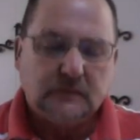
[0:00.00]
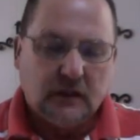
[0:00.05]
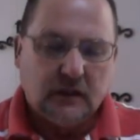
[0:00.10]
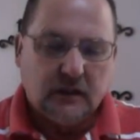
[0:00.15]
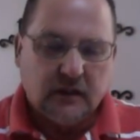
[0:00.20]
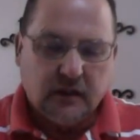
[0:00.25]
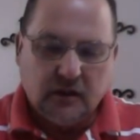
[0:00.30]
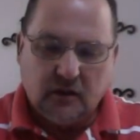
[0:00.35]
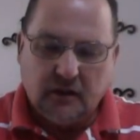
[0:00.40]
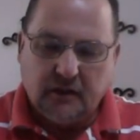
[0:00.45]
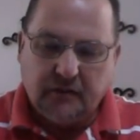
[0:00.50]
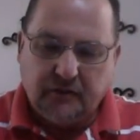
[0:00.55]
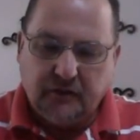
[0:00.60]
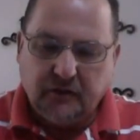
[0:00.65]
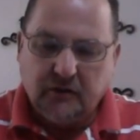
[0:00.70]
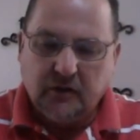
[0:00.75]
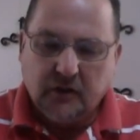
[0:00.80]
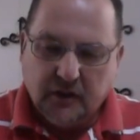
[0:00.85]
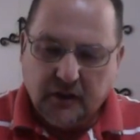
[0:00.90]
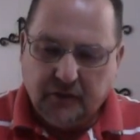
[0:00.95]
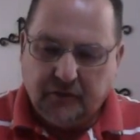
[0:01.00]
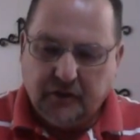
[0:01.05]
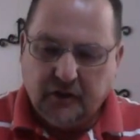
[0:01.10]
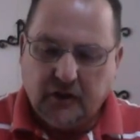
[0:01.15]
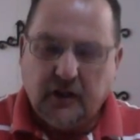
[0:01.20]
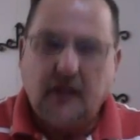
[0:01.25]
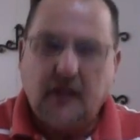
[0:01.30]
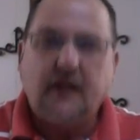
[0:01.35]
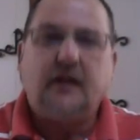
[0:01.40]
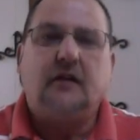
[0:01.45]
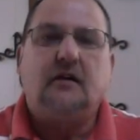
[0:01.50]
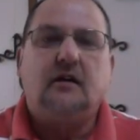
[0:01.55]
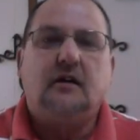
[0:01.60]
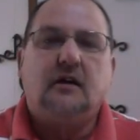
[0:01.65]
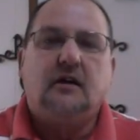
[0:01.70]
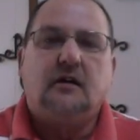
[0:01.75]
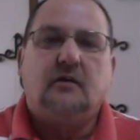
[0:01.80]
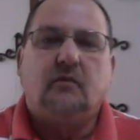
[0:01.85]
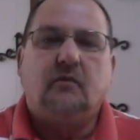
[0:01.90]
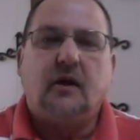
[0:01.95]
If you lay a
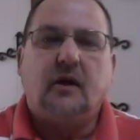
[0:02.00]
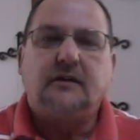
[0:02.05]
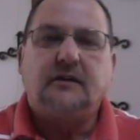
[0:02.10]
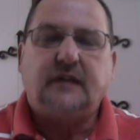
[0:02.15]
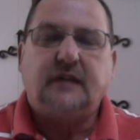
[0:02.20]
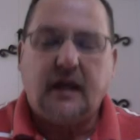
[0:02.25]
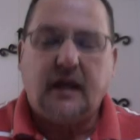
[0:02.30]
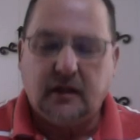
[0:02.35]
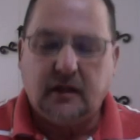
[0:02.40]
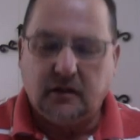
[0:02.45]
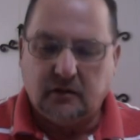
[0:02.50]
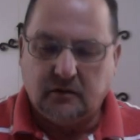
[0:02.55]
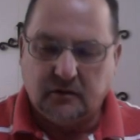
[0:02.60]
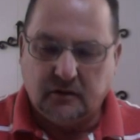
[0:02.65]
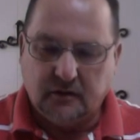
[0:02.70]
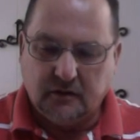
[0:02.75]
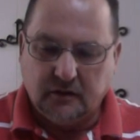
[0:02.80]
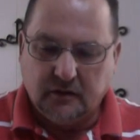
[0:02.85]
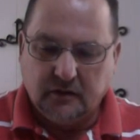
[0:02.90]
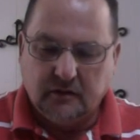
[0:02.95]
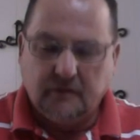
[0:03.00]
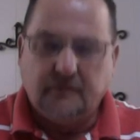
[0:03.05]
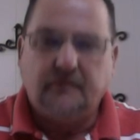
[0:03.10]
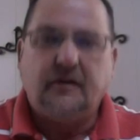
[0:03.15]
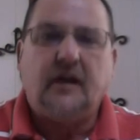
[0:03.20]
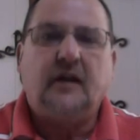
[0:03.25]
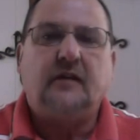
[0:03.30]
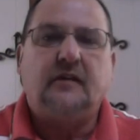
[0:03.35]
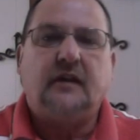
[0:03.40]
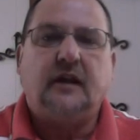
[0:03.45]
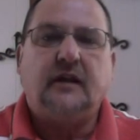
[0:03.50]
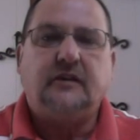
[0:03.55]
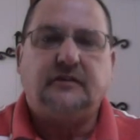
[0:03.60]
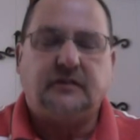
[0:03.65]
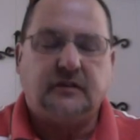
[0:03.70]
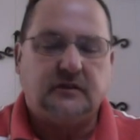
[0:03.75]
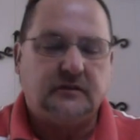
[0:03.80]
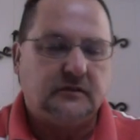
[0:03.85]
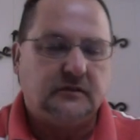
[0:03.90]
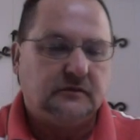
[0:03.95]
rectangular
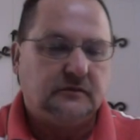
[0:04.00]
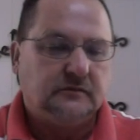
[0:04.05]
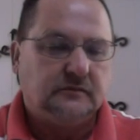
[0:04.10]
foundation,